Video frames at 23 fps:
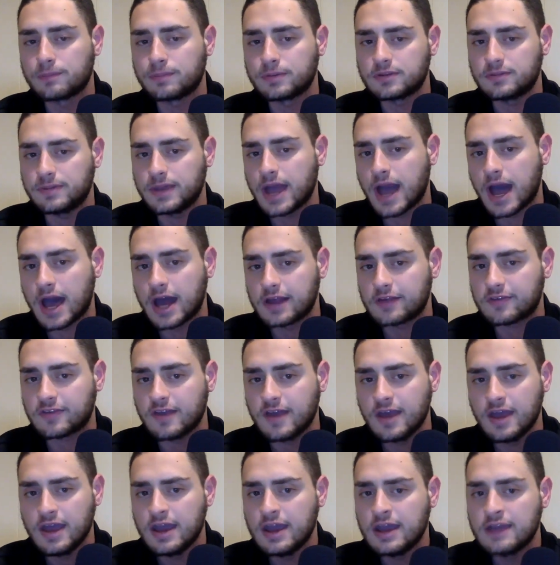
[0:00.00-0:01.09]
But to be honest,
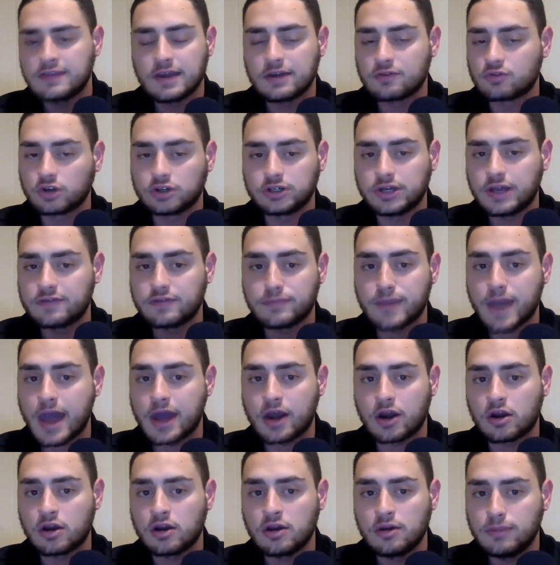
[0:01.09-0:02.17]
didn't really even
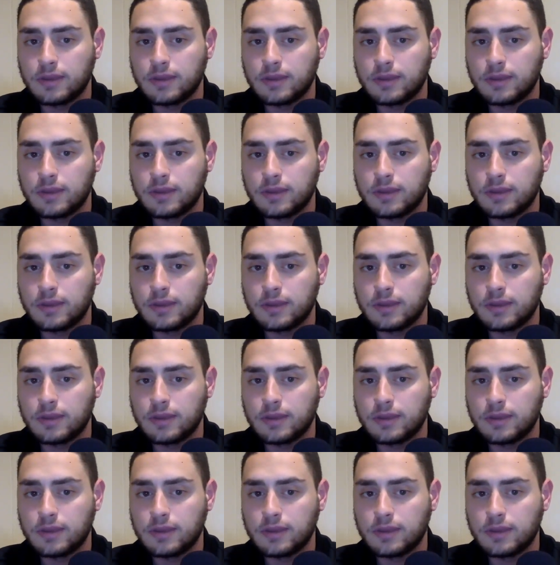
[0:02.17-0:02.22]
matter